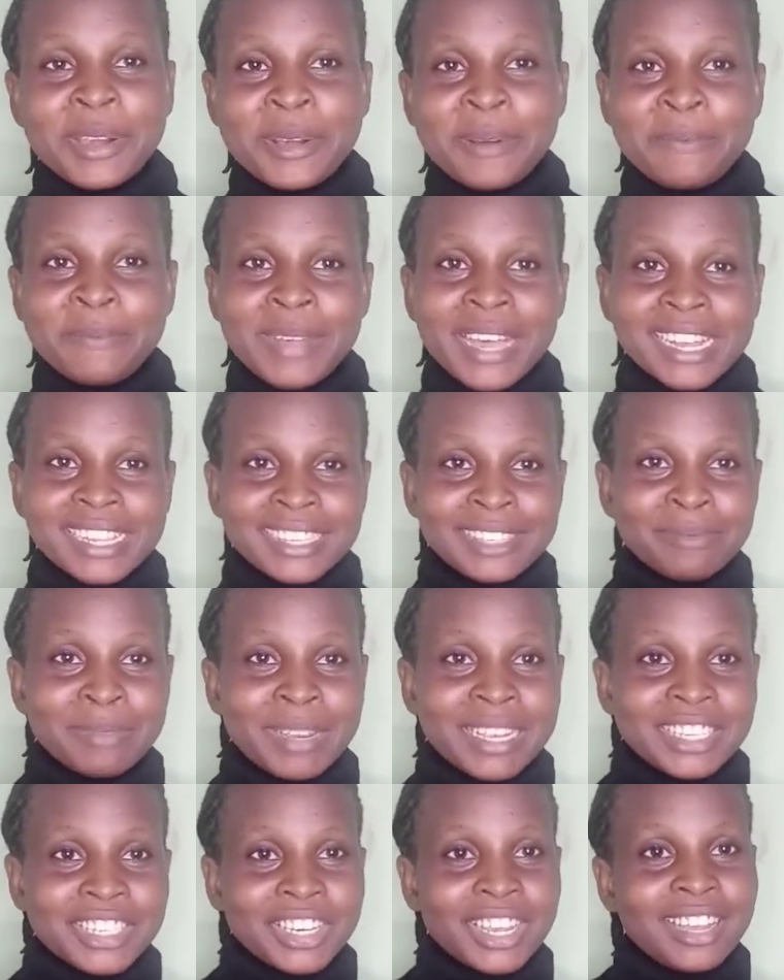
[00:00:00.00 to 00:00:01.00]
back to my
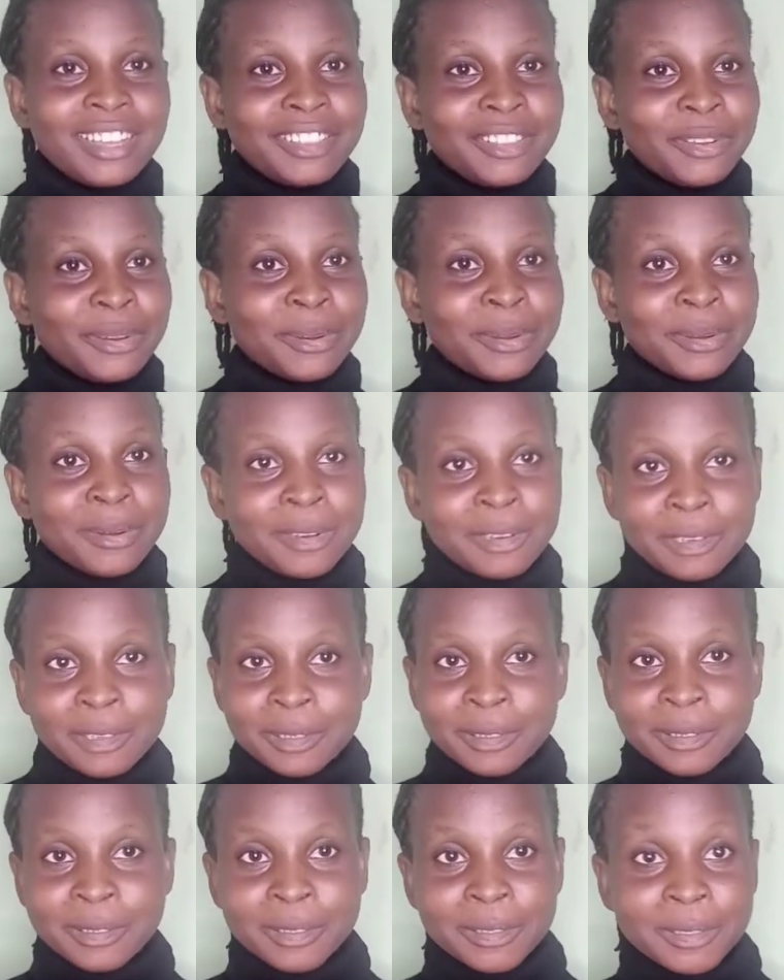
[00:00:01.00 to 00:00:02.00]

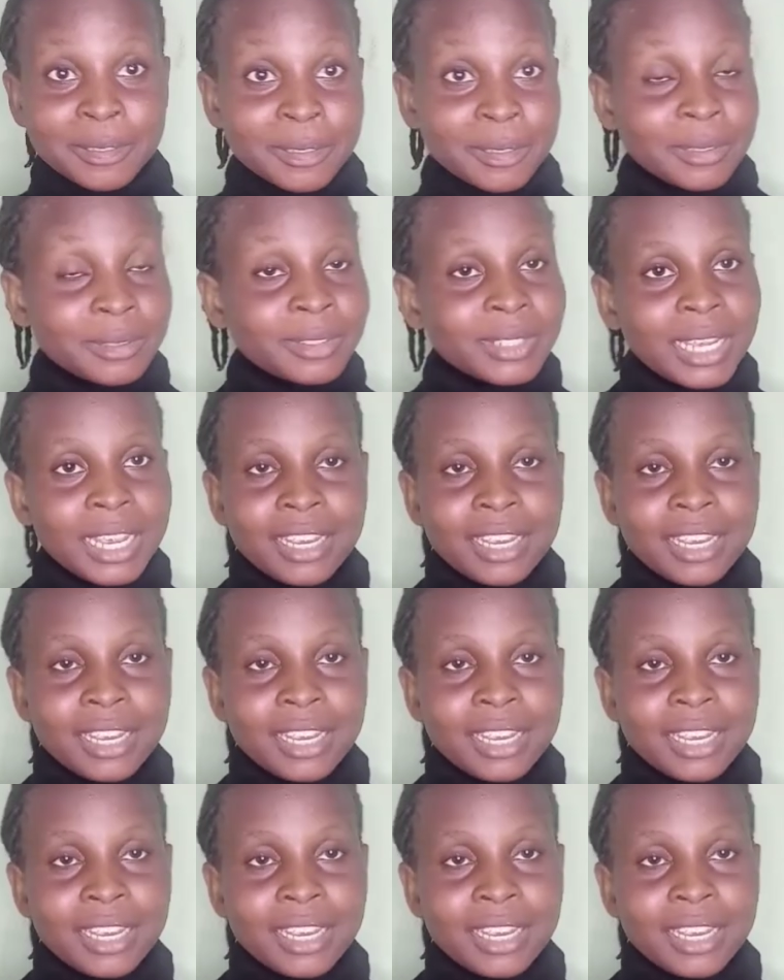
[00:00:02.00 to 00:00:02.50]
channel.